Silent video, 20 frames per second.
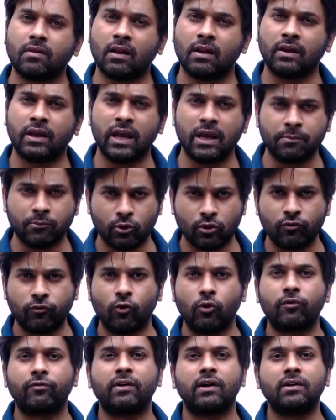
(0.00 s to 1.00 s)
came to the
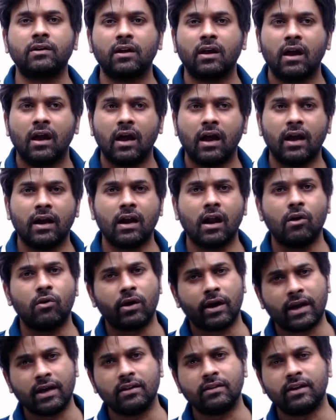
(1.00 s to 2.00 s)
forefront, and now
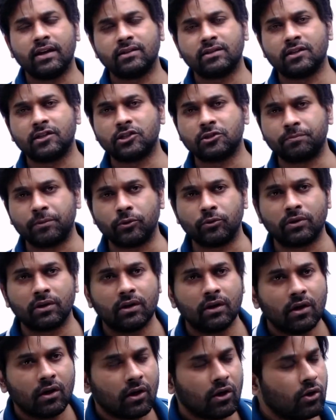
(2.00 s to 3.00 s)
again there is a dispute
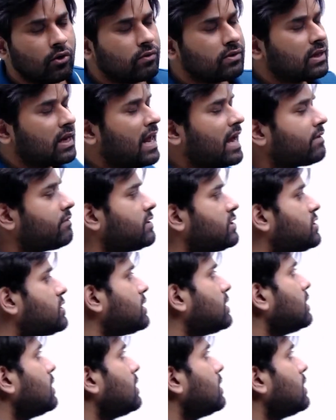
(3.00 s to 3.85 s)
over the language.